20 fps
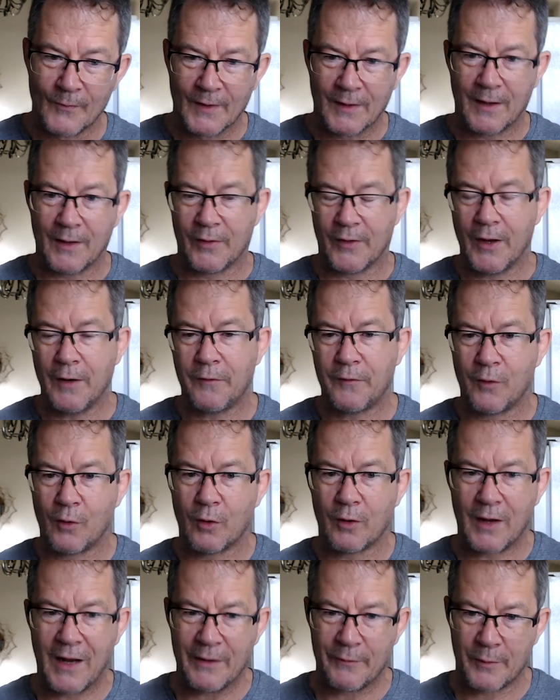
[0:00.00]
And
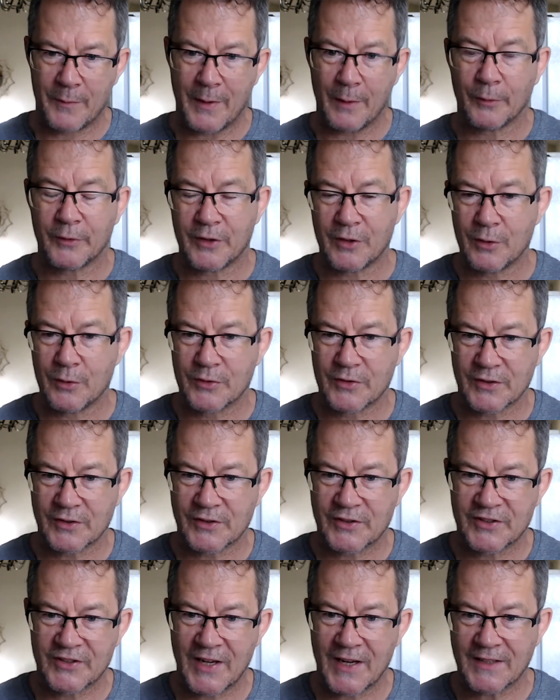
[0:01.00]
therefore, I would be able to use
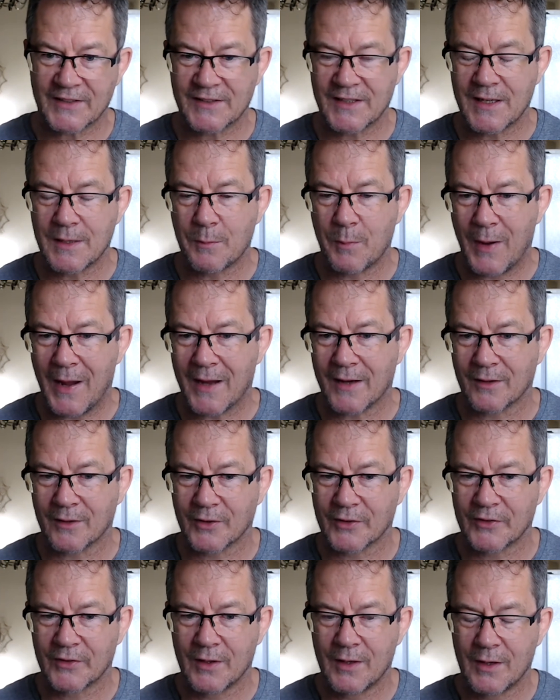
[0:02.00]
16
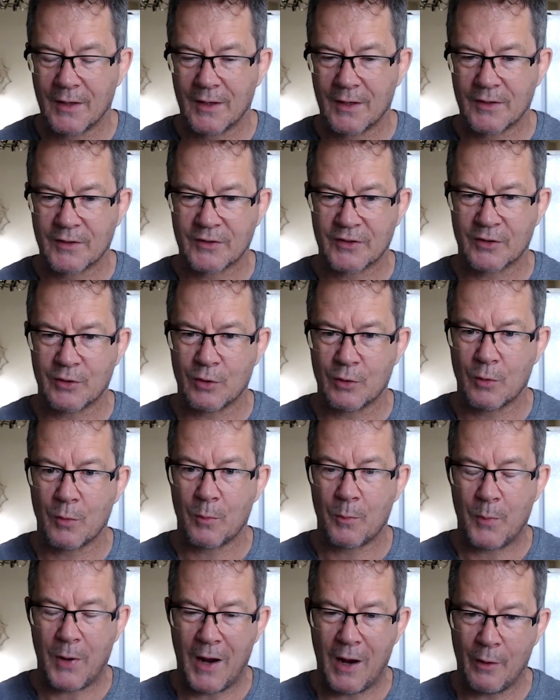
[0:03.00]
panels to
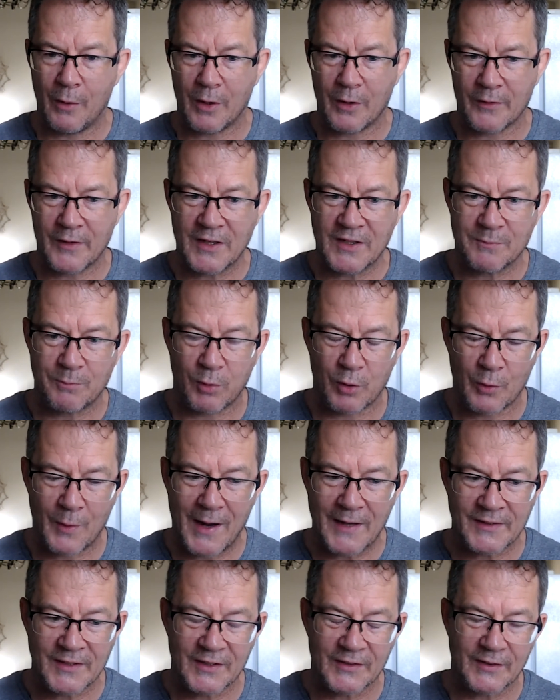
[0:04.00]
power these
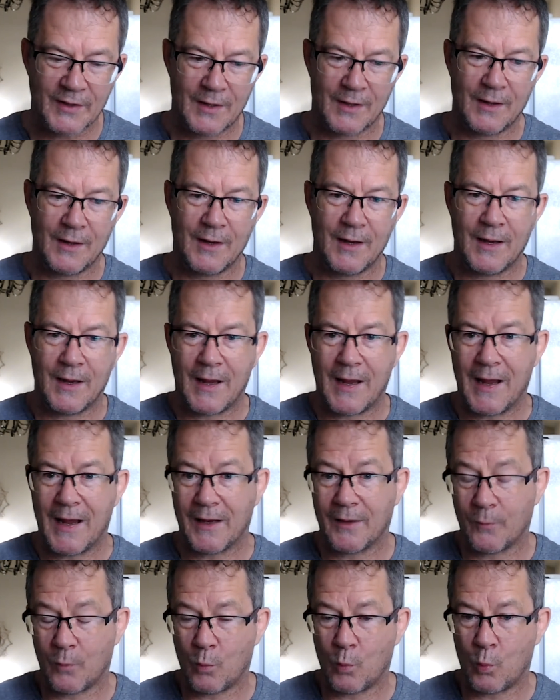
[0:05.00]
Bluettis.
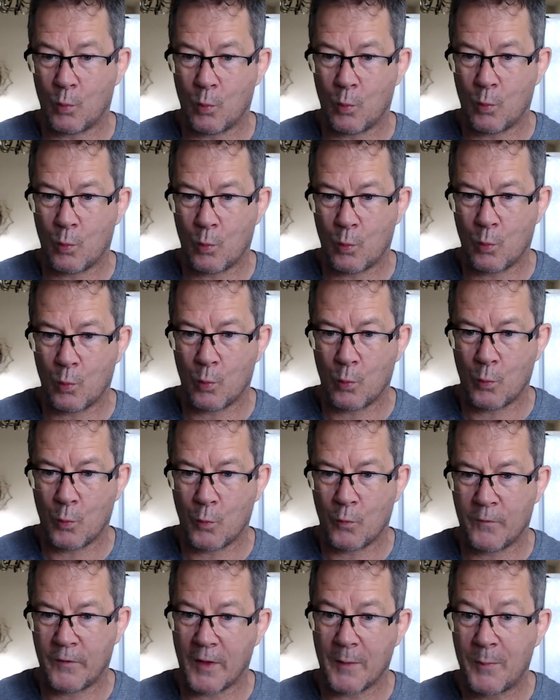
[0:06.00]
And
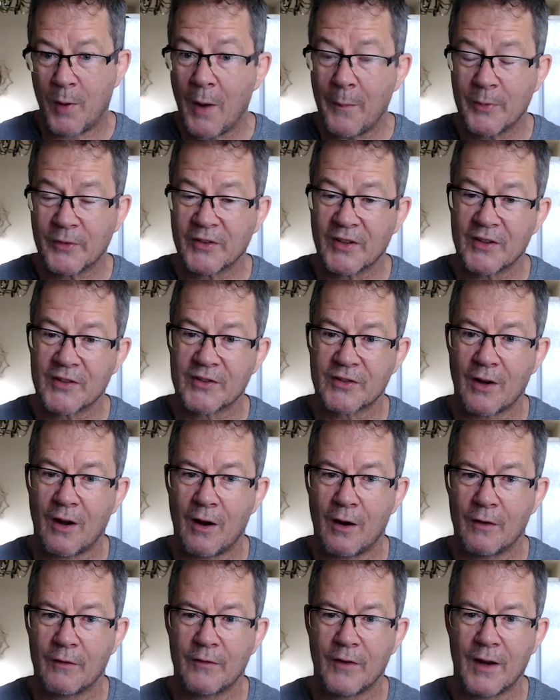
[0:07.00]
for the purposes
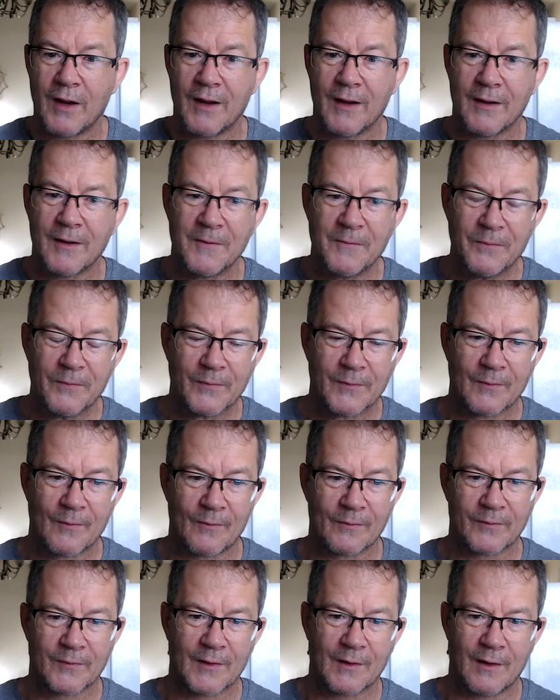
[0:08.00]
of
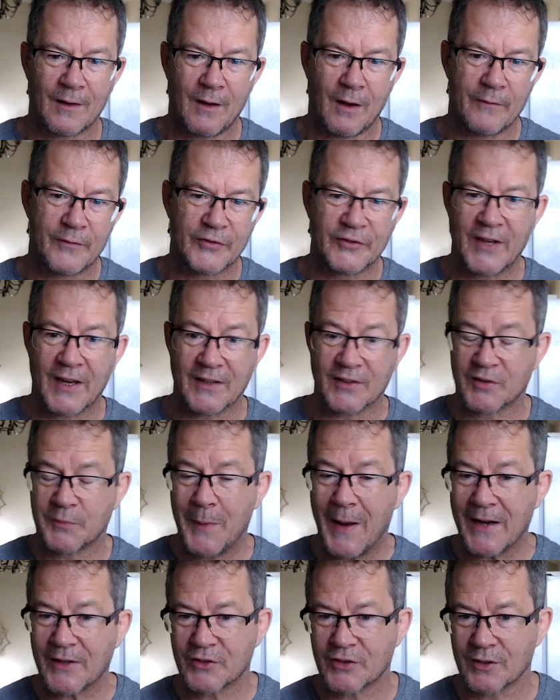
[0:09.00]
state
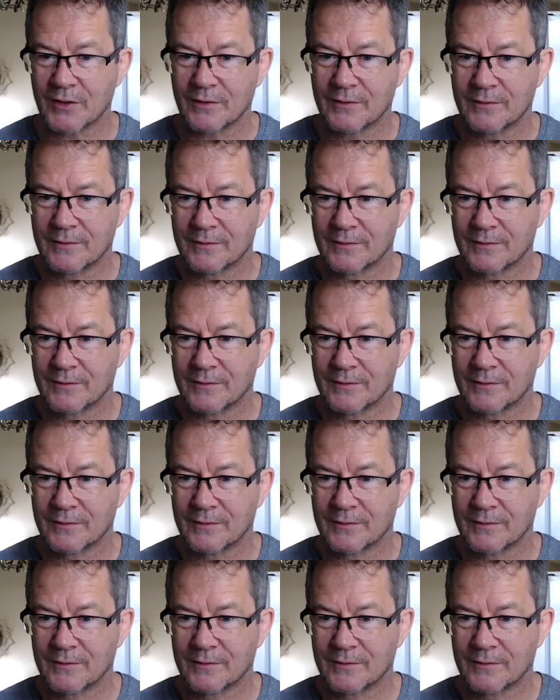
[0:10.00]
inspection,